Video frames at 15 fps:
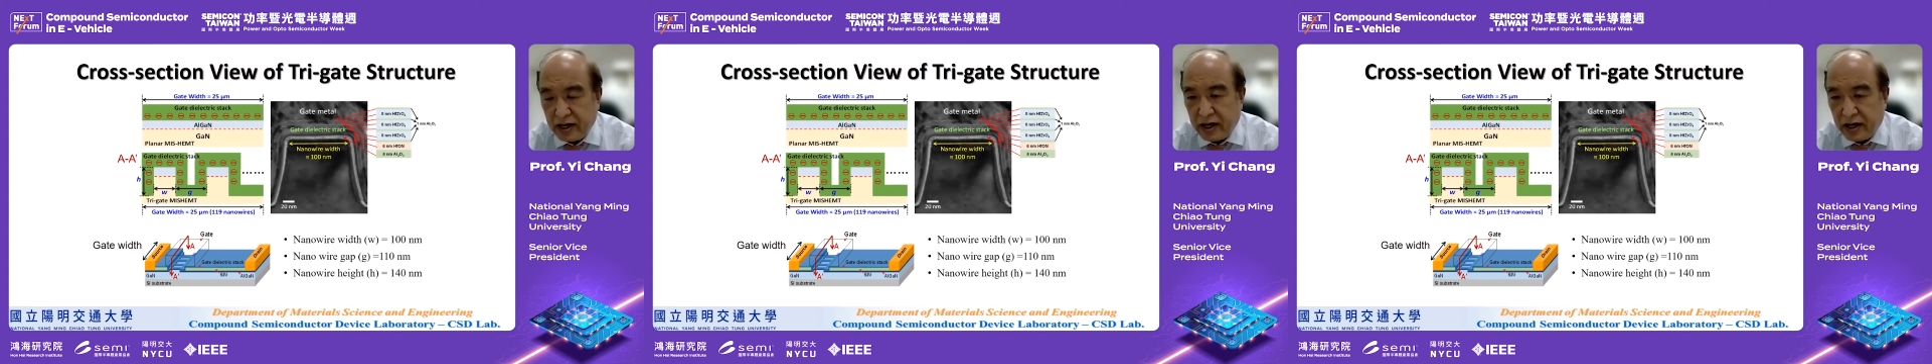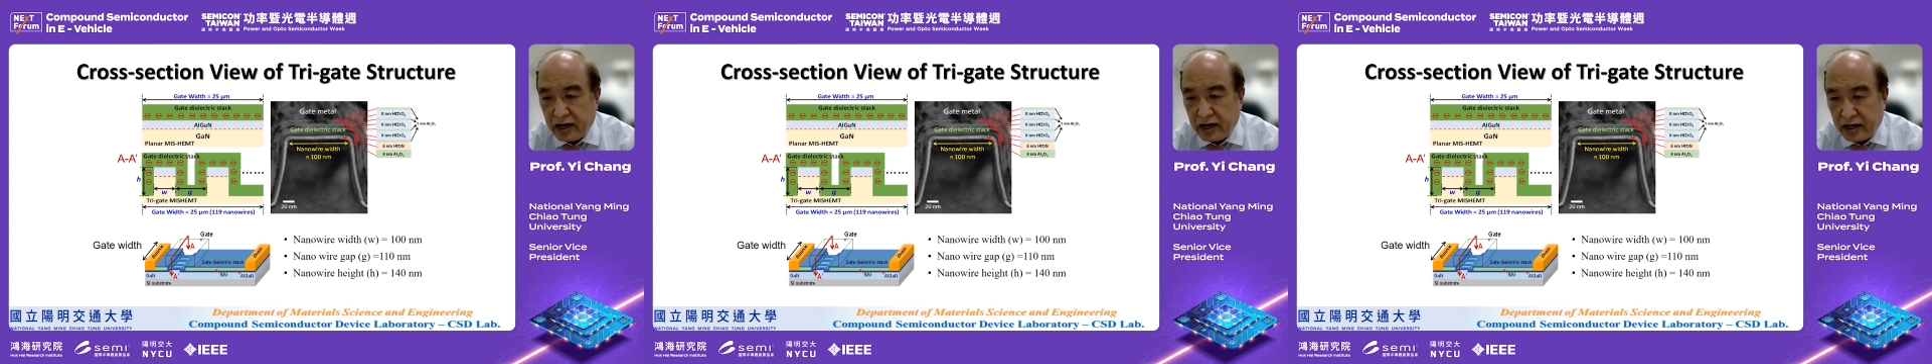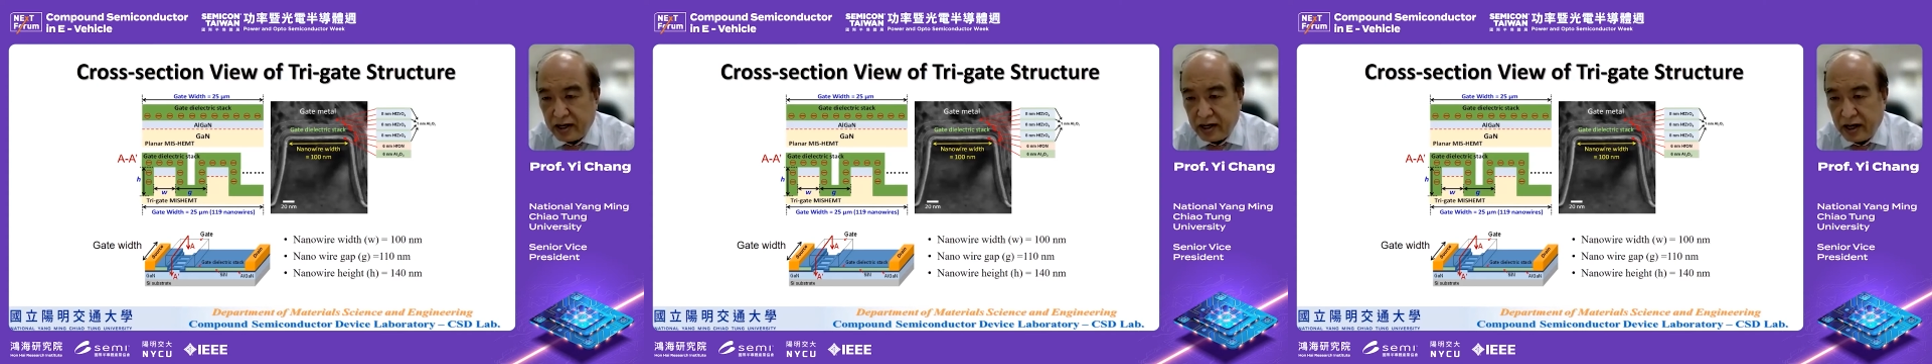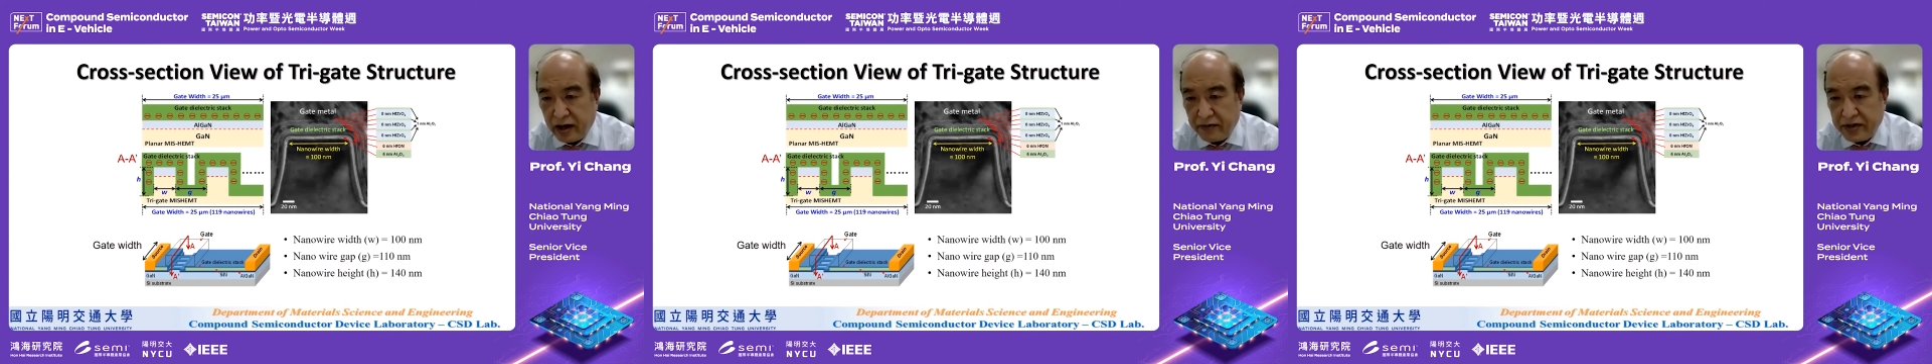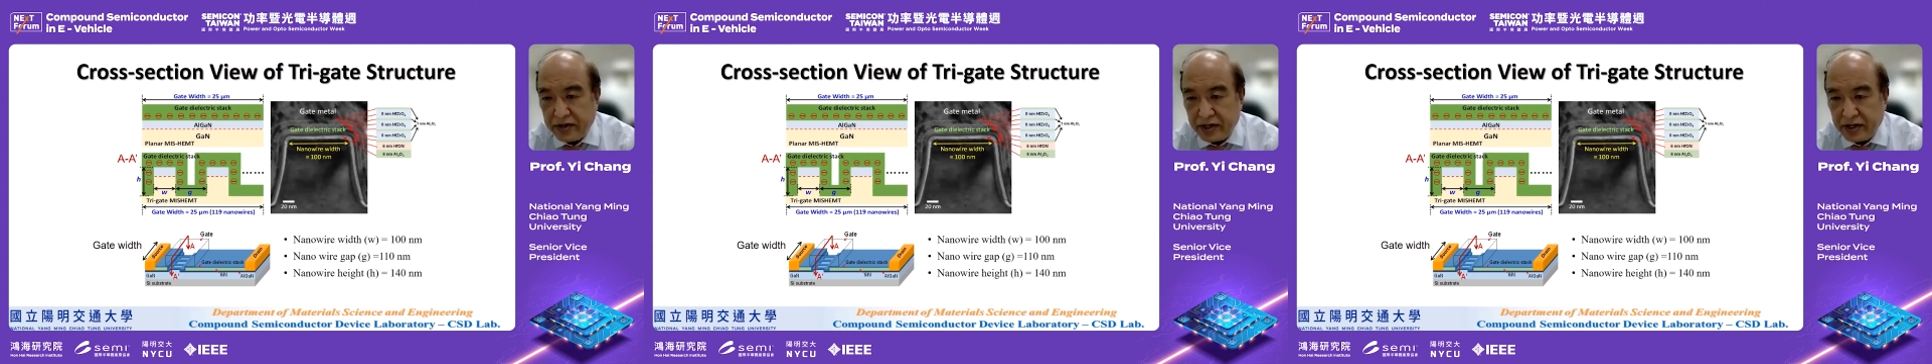
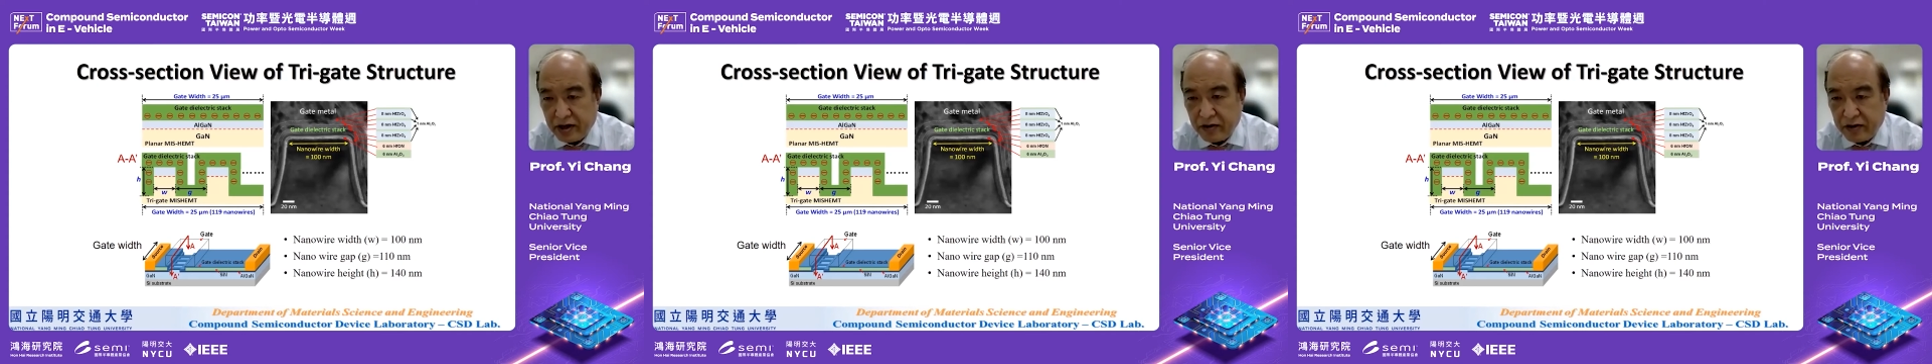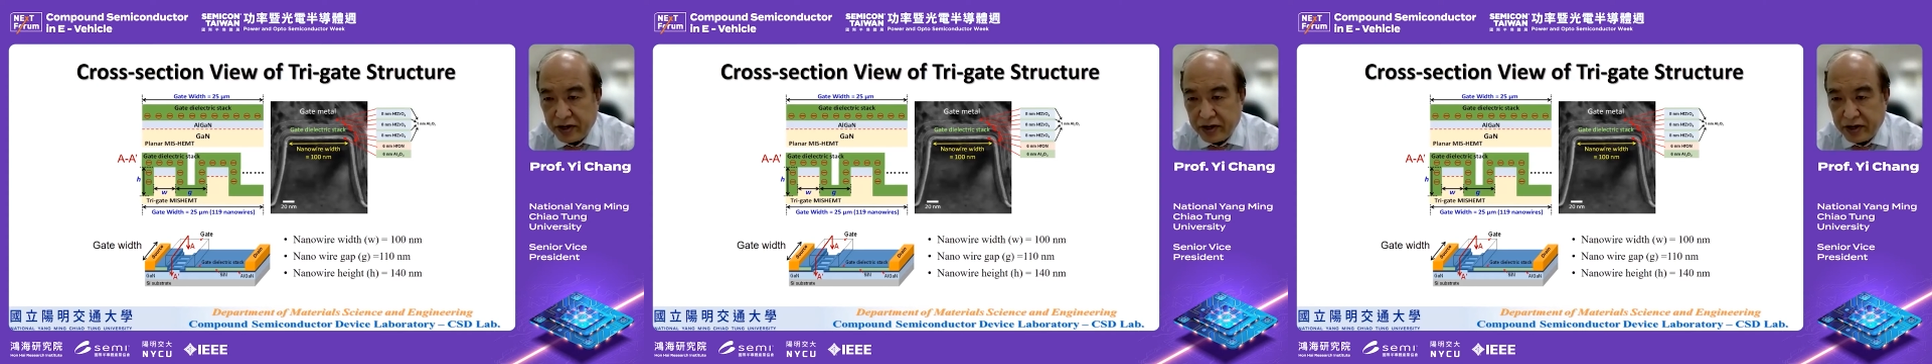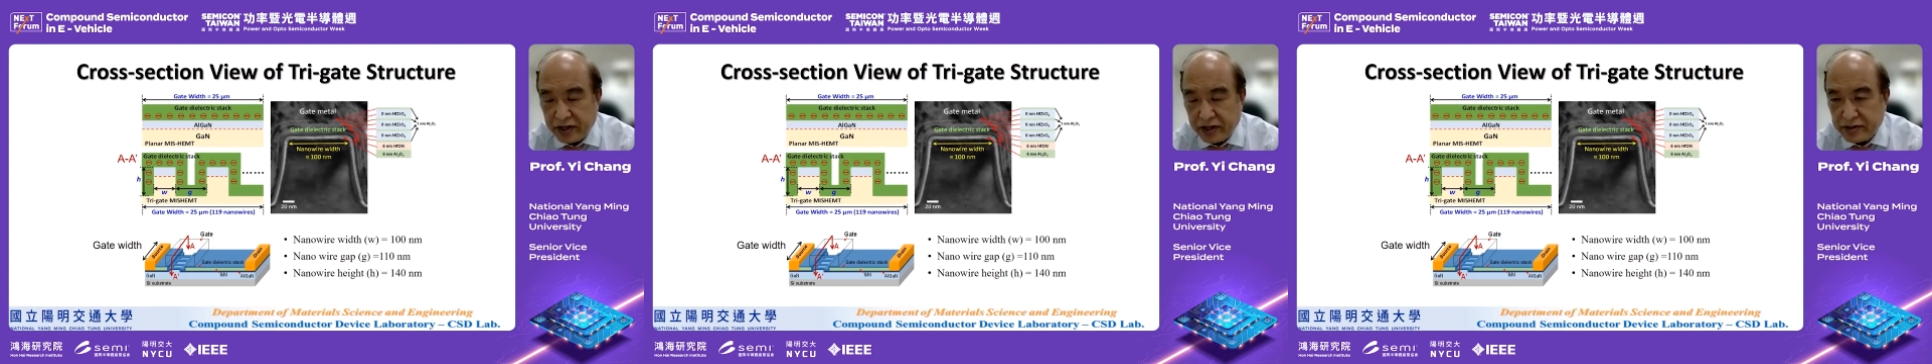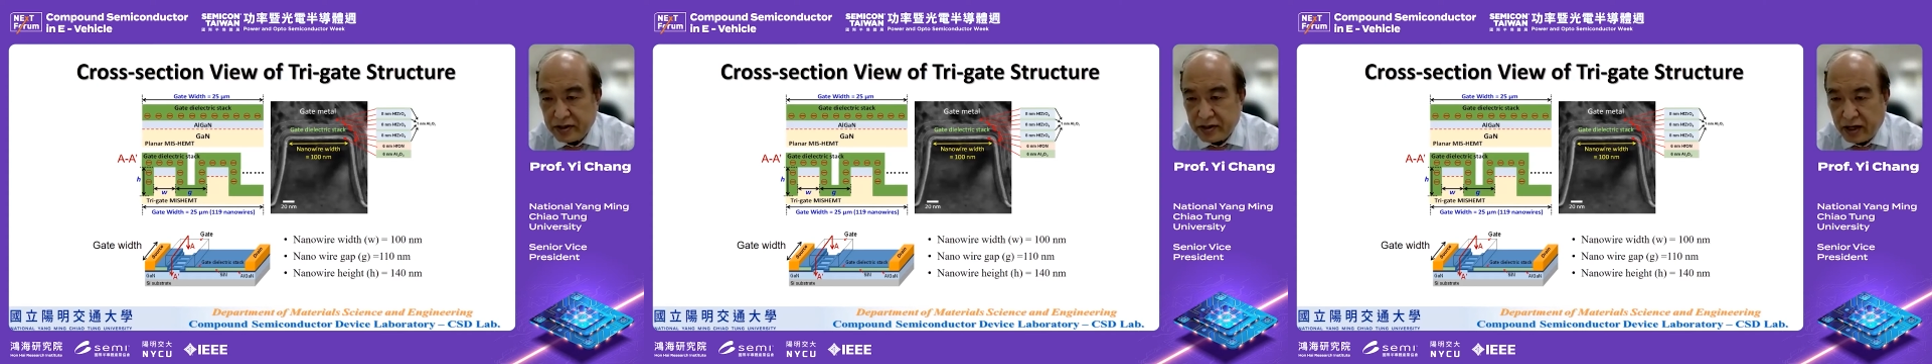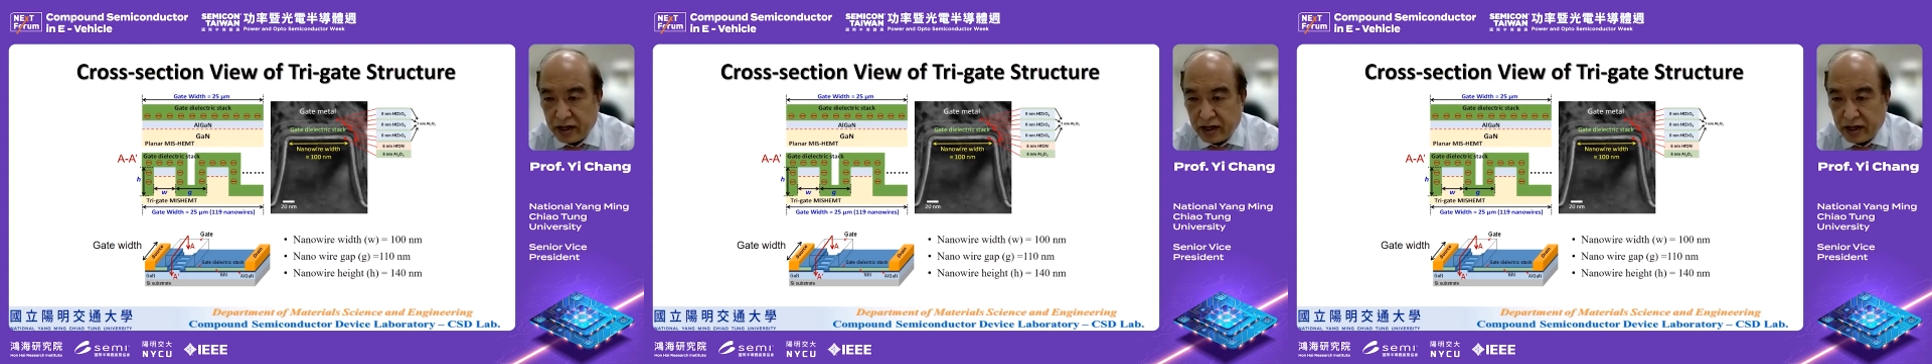hafnium dicorium